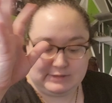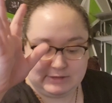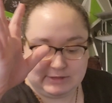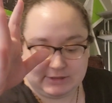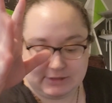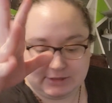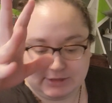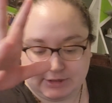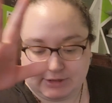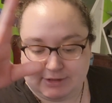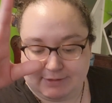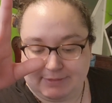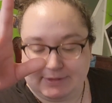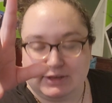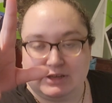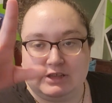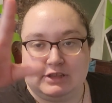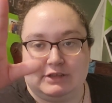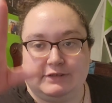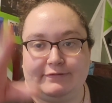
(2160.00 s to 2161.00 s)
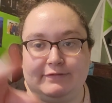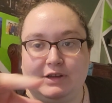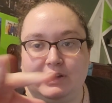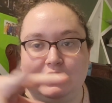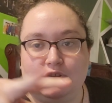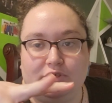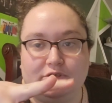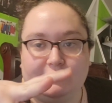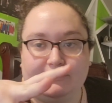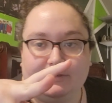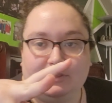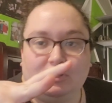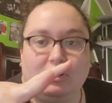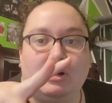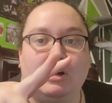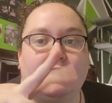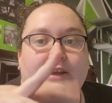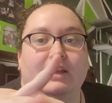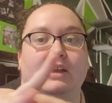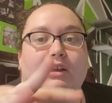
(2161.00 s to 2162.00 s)
is going to be the final
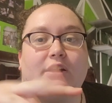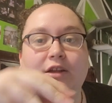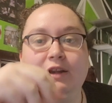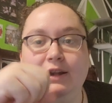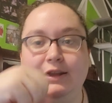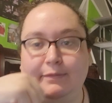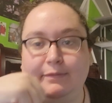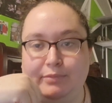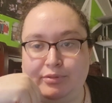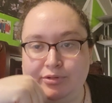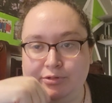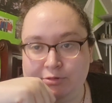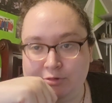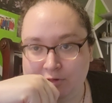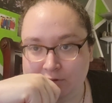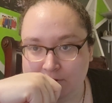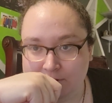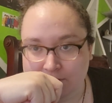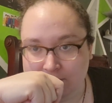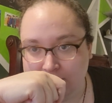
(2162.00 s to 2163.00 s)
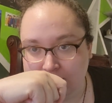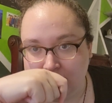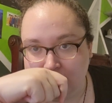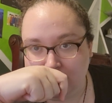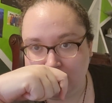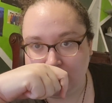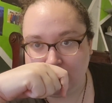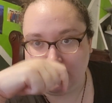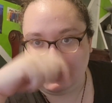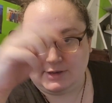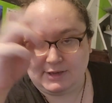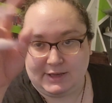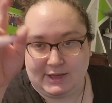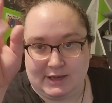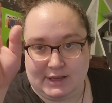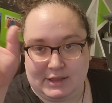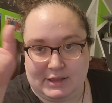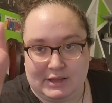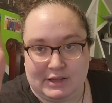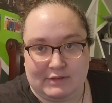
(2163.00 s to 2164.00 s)
talking clip
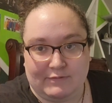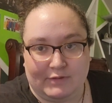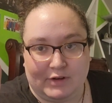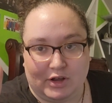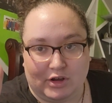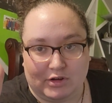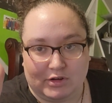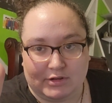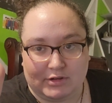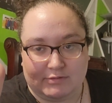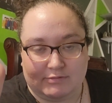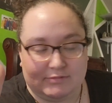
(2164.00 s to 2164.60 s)
in this vlog.